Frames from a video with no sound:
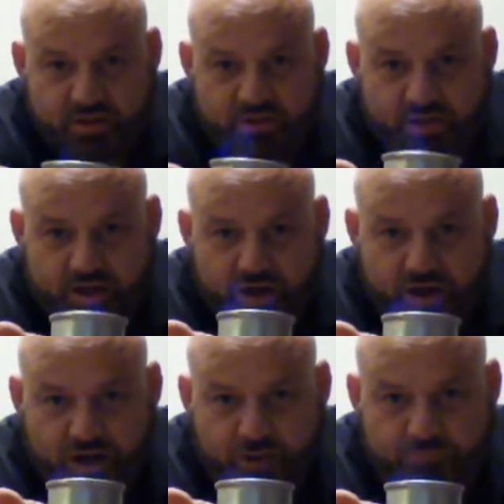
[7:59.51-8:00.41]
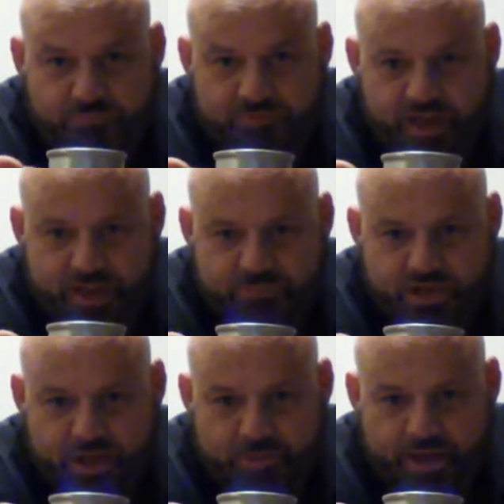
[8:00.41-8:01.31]
the flame's
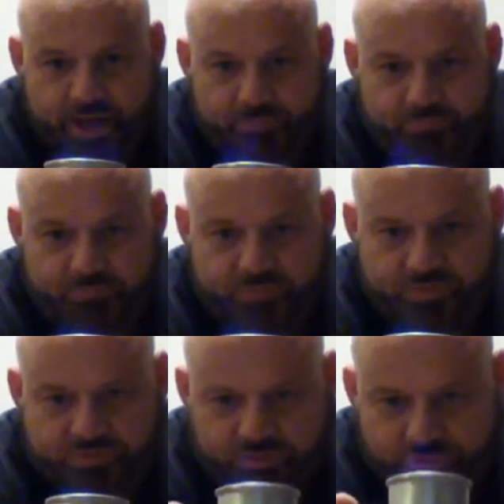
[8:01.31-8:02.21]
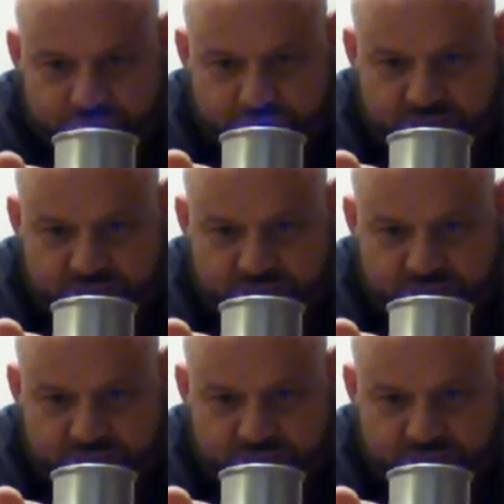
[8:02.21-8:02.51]
coming up 2-3